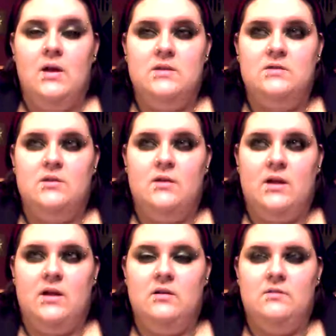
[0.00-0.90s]
And so I
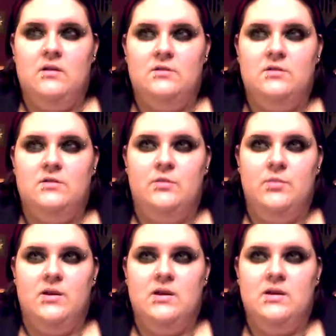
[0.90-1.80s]
kind of felt
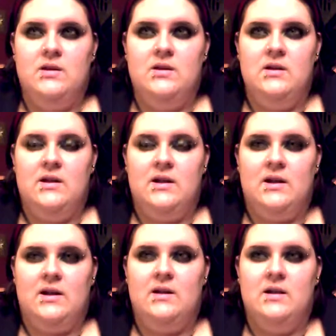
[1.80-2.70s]
stupid, and
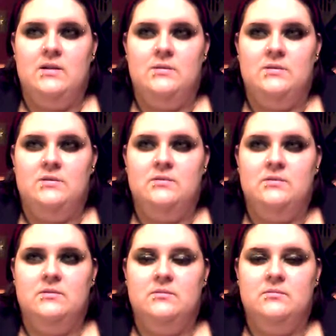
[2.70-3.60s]
I kind of was
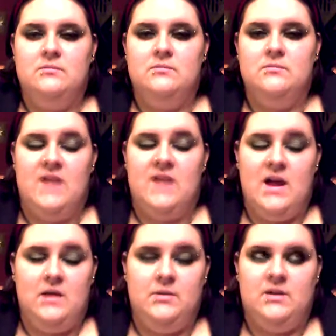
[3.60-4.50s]

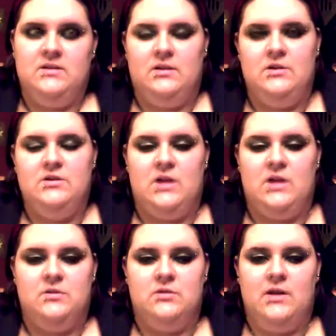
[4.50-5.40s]
sad because I couldn't
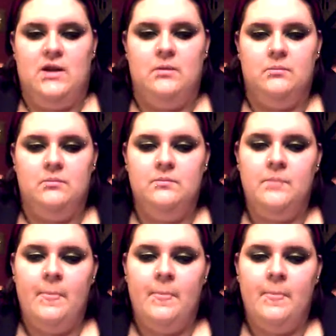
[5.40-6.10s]
change her name.